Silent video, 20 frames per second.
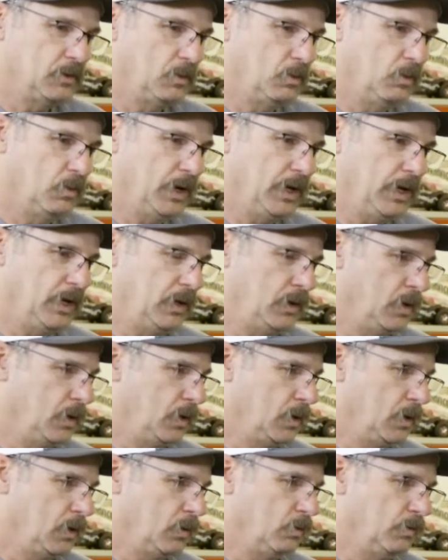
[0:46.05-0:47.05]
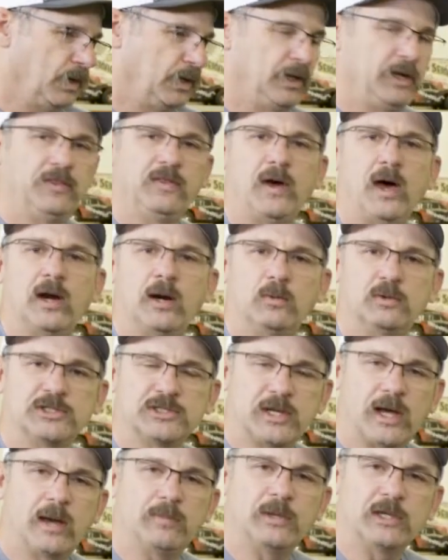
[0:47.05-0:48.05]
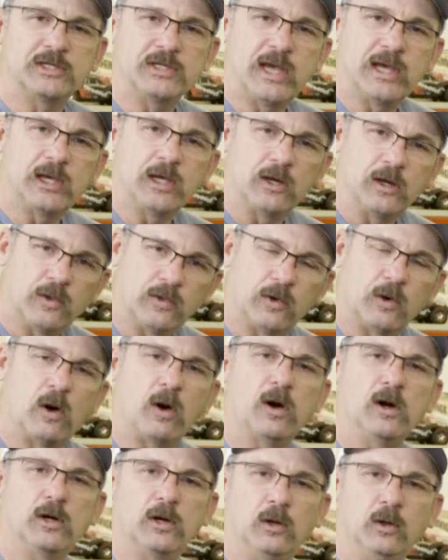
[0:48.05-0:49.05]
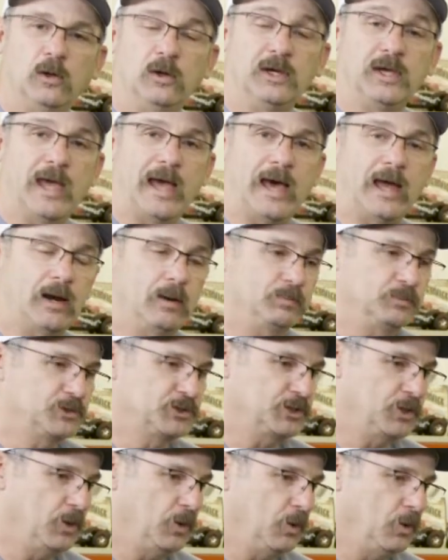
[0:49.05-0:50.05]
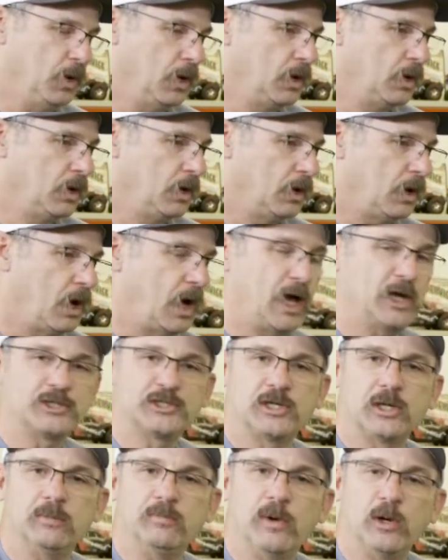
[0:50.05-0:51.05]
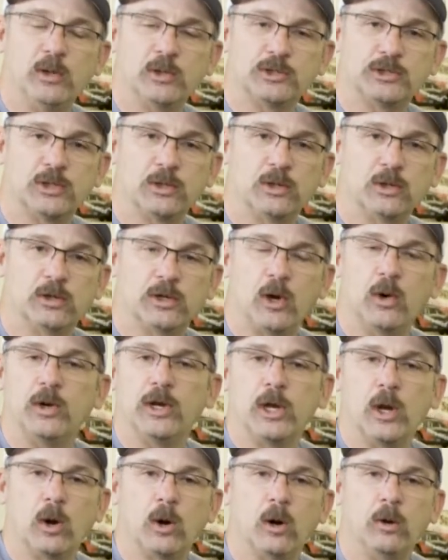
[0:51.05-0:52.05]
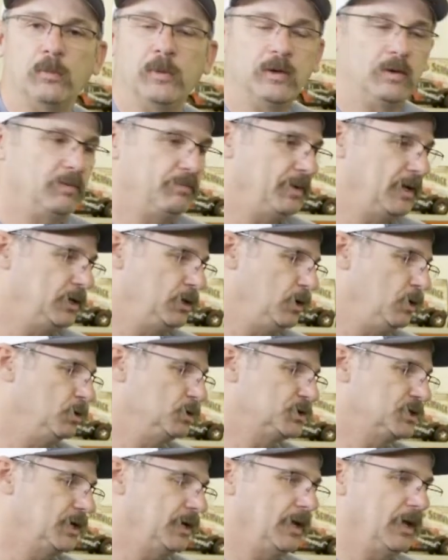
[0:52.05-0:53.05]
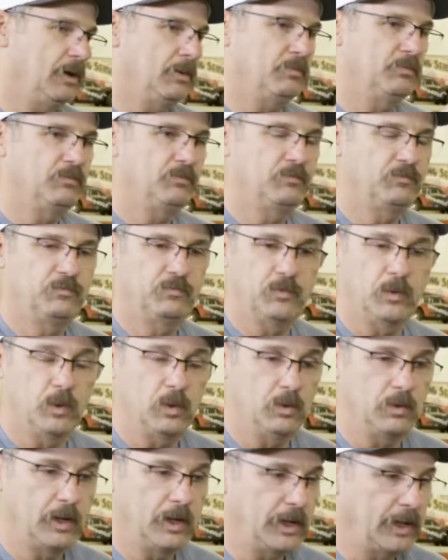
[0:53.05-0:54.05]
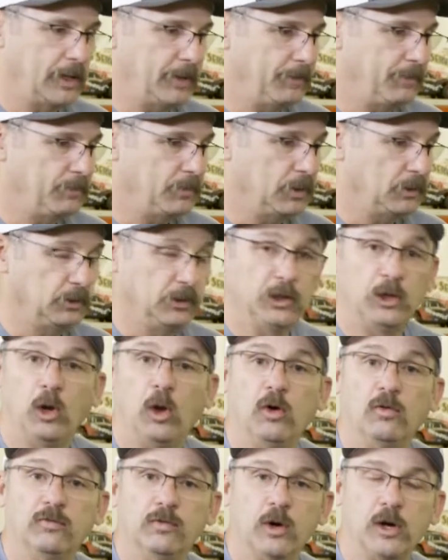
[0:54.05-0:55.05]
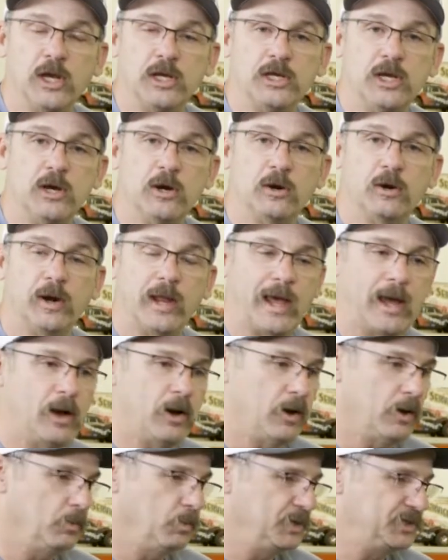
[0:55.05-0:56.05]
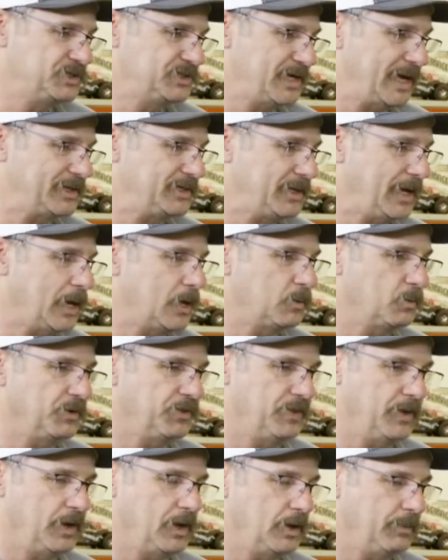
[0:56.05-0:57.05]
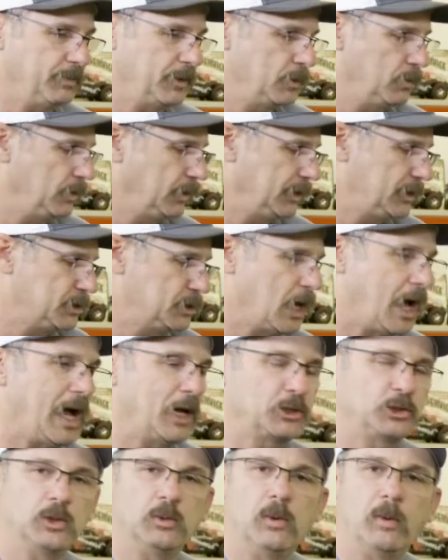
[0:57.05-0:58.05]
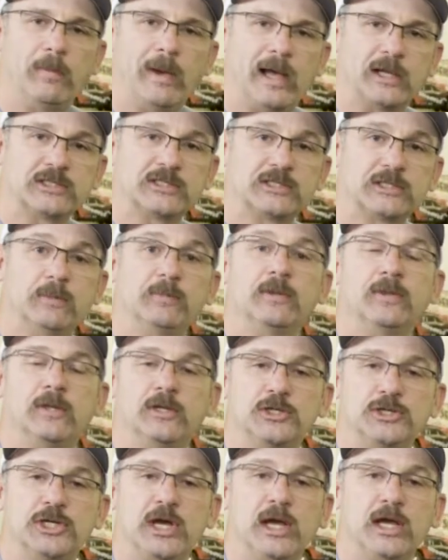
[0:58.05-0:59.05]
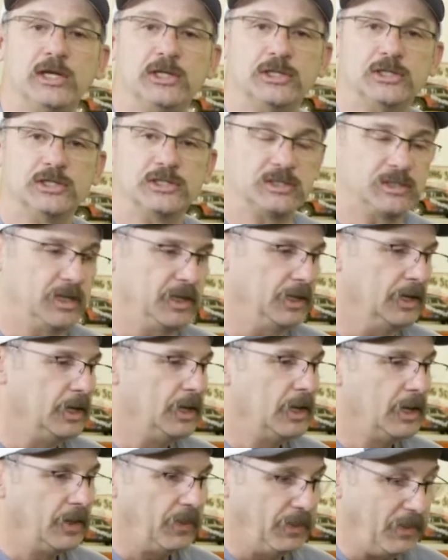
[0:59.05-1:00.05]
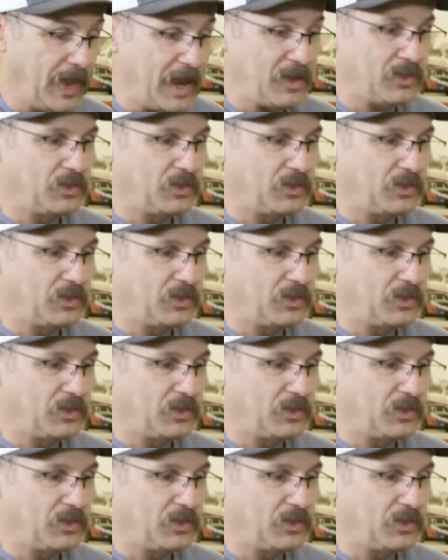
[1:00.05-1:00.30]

we really thought it was time to take another hard look at them. So Austin Moser, Cody Herman have been using them for a little over a year now, and we sat down with them and really talked to them about some of the changes that they